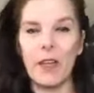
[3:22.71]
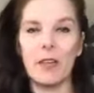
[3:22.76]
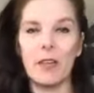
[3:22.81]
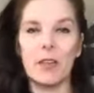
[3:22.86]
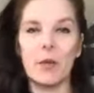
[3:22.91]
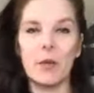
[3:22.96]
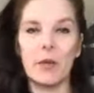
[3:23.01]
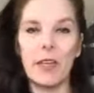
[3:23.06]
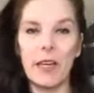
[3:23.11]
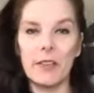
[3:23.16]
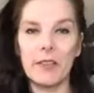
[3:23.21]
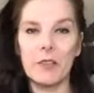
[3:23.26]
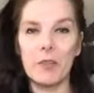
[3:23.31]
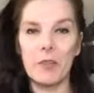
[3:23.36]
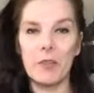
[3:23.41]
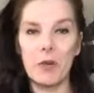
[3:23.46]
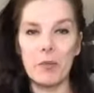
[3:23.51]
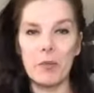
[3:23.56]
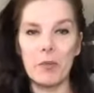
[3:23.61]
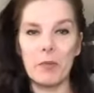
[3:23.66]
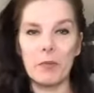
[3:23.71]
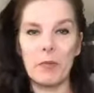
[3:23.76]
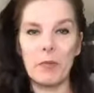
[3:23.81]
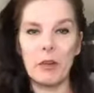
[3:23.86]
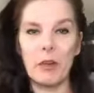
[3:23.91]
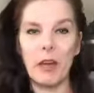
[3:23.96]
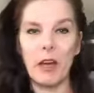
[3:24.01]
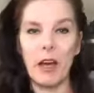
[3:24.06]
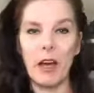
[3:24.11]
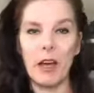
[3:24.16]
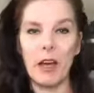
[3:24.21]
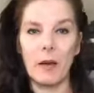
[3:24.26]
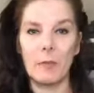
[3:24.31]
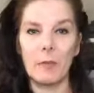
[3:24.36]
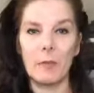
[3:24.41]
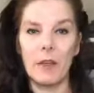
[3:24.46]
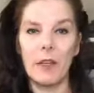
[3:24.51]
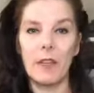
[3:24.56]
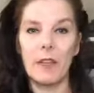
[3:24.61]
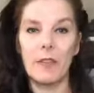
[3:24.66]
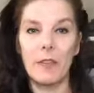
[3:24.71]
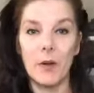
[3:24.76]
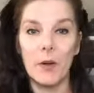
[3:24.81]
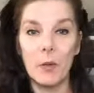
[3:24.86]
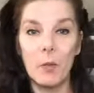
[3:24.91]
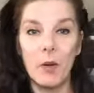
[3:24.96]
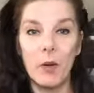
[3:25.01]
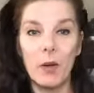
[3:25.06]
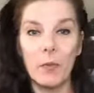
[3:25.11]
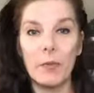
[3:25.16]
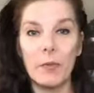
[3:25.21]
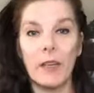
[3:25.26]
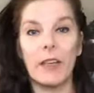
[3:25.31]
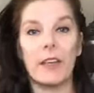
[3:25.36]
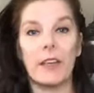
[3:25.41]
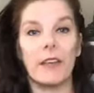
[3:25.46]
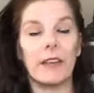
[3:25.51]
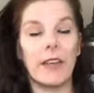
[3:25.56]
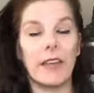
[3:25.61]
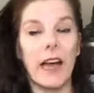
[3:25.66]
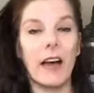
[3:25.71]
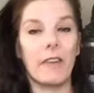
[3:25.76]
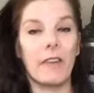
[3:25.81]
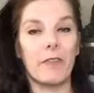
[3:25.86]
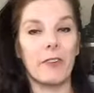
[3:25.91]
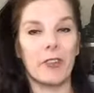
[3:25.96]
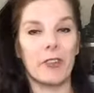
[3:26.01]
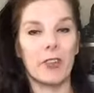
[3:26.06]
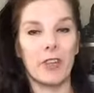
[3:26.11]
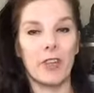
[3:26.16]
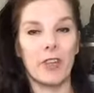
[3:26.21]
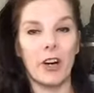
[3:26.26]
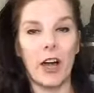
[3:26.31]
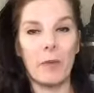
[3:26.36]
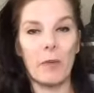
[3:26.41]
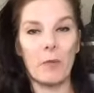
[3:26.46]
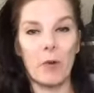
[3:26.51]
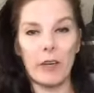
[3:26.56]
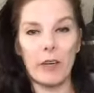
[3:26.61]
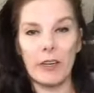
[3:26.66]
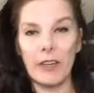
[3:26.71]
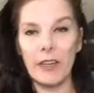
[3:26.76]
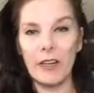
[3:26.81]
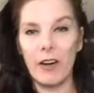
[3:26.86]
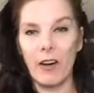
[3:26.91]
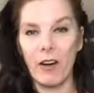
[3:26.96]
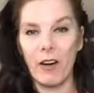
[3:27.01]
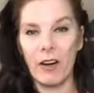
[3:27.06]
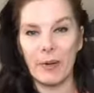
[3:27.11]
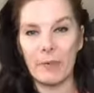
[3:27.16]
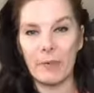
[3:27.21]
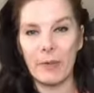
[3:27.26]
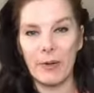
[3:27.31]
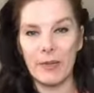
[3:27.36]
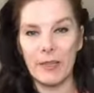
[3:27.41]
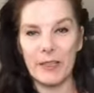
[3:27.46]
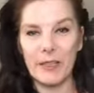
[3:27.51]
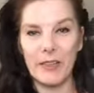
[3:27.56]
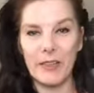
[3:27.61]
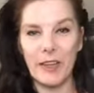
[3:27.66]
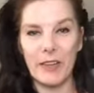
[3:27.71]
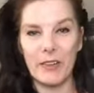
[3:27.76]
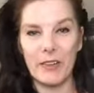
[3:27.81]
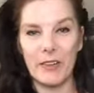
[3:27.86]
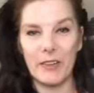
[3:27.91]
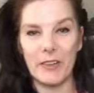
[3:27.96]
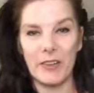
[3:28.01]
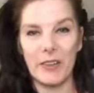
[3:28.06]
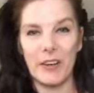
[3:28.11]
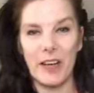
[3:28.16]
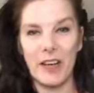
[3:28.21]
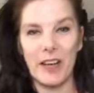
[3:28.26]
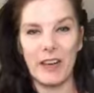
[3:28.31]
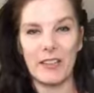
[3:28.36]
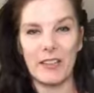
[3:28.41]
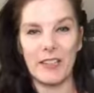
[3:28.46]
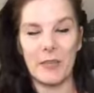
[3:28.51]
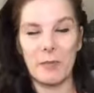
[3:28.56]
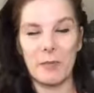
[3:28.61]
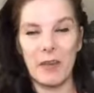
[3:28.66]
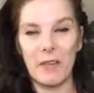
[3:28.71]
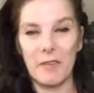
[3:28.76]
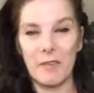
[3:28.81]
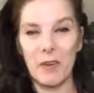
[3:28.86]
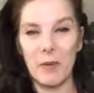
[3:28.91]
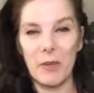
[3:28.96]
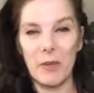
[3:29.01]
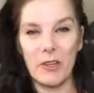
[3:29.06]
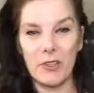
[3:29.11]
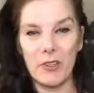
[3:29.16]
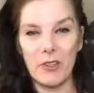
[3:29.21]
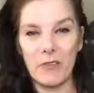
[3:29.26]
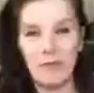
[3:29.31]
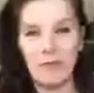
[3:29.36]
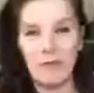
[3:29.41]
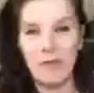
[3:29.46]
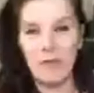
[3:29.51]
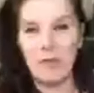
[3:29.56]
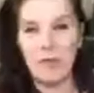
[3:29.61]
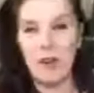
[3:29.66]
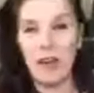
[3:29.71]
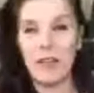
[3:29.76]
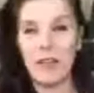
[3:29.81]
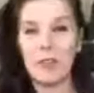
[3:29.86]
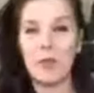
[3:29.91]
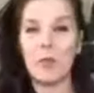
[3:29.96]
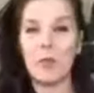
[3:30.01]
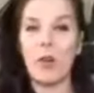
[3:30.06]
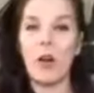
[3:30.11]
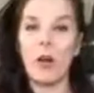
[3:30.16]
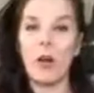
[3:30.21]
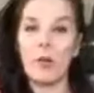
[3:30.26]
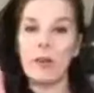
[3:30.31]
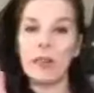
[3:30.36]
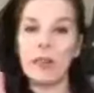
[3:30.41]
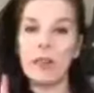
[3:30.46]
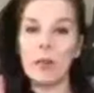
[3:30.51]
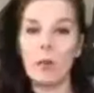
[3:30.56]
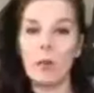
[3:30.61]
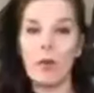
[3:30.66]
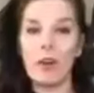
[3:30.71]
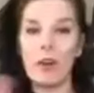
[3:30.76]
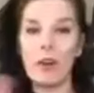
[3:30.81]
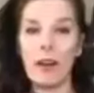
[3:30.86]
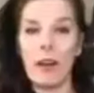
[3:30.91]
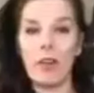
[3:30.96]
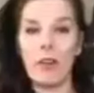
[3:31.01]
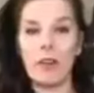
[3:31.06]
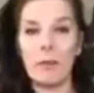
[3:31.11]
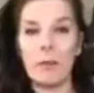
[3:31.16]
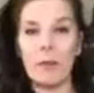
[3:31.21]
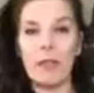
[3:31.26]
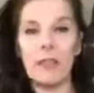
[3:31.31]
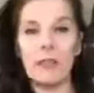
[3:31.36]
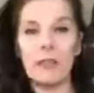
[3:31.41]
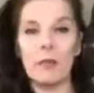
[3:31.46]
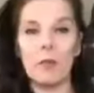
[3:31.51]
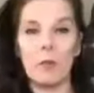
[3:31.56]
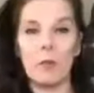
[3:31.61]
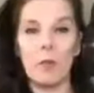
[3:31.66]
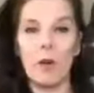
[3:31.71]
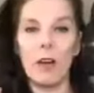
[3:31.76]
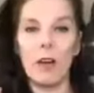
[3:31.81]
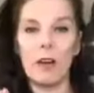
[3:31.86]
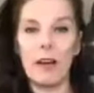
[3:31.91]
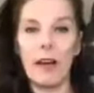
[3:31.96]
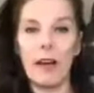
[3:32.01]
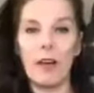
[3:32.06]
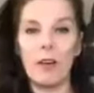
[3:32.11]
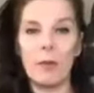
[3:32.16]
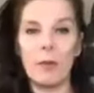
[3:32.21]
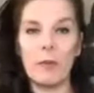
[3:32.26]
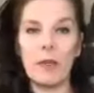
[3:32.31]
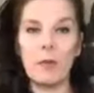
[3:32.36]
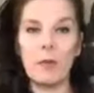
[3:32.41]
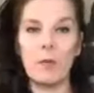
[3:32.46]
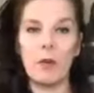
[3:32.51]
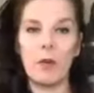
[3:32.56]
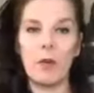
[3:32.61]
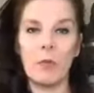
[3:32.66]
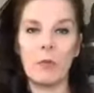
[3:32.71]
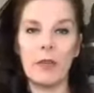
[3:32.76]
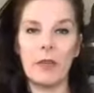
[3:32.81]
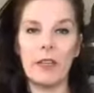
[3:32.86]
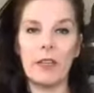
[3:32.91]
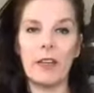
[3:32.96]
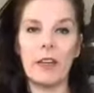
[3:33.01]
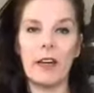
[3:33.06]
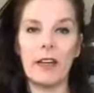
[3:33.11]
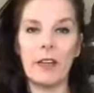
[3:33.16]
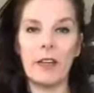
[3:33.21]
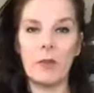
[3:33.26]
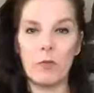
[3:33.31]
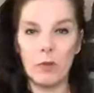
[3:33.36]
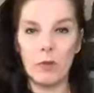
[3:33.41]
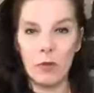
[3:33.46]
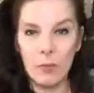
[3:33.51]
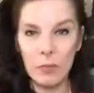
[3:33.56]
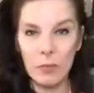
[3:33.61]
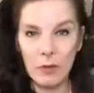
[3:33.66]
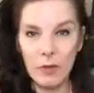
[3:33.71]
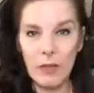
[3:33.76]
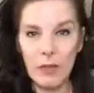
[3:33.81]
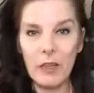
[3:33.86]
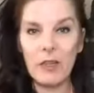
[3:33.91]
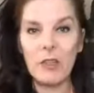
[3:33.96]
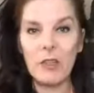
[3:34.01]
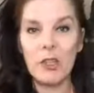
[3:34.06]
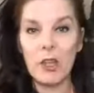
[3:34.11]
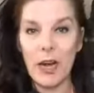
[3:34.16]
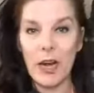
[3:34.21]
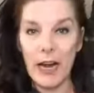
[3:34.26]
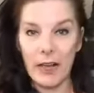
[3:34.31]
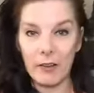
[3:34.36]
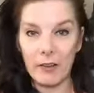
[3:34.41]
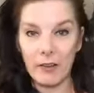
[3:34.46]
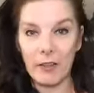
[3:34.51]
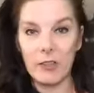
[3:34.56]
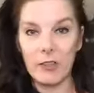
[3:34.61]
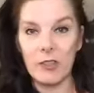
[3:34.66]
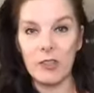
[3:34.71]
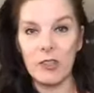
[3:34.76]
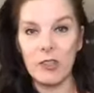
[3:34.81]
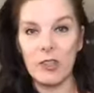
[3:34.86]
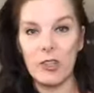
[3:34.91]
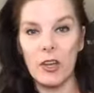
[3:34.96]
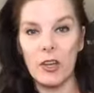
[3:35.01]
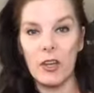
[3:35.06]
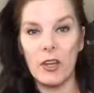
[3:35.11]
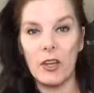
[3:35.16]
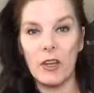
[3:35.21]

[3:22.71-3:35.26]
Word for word: So yes, group um, there will be, yeah, for sure. I'm working on putting together uh, some information for you guys who are already in the Water Alchemy. So the Water Alchemy will be a group challenge.